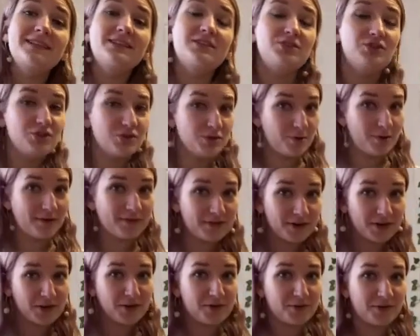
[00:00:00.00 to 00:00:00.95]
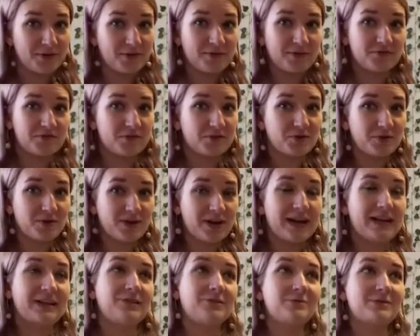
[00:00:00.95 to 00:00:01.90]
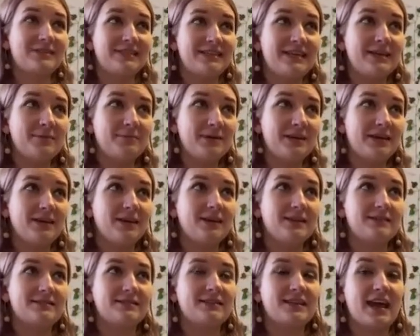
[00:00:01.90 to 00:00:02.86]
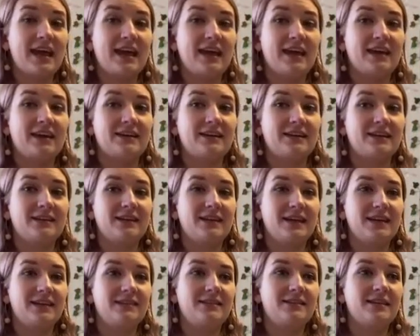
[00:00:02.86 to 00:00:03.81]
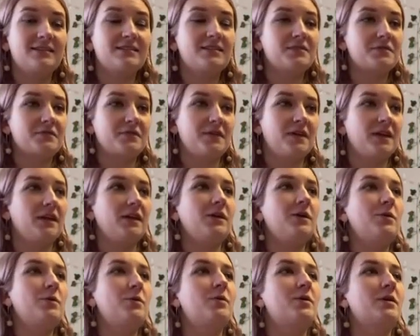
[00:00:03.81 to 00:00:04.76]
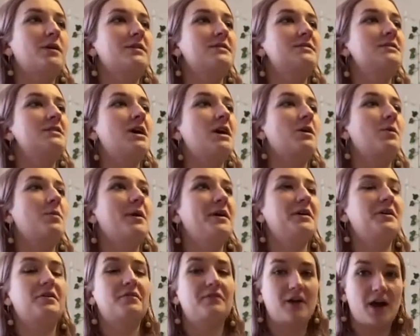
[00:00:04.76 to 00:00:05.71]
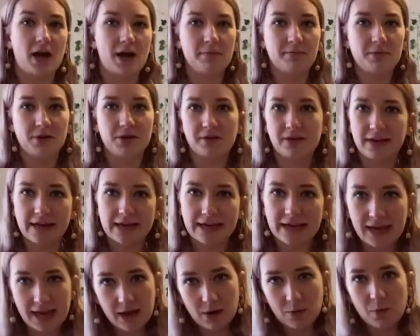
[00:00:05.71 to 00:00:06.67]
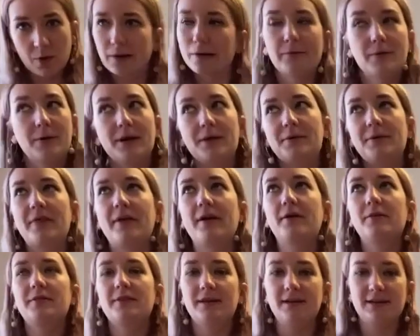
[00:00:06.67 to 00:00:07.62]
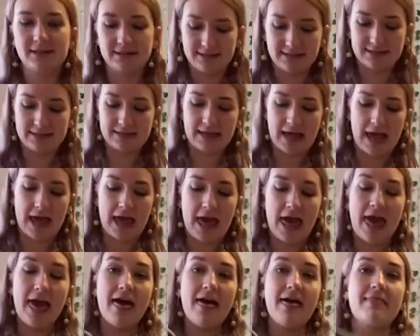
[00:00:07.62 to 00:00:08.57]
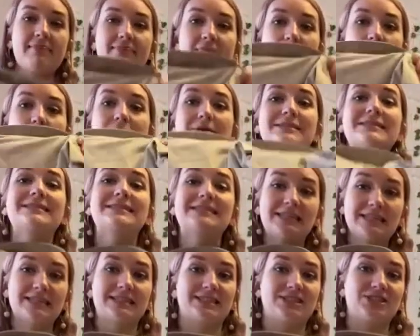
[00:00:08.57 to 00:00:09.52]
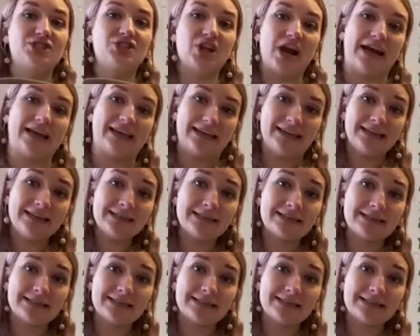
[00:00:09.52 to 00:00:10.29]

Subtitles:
Do you ever go to a thrift store and you see a piece and it doesn't fit you, or it's not quite your vibe, but you're like, I can't walk away without this? That was this jacket.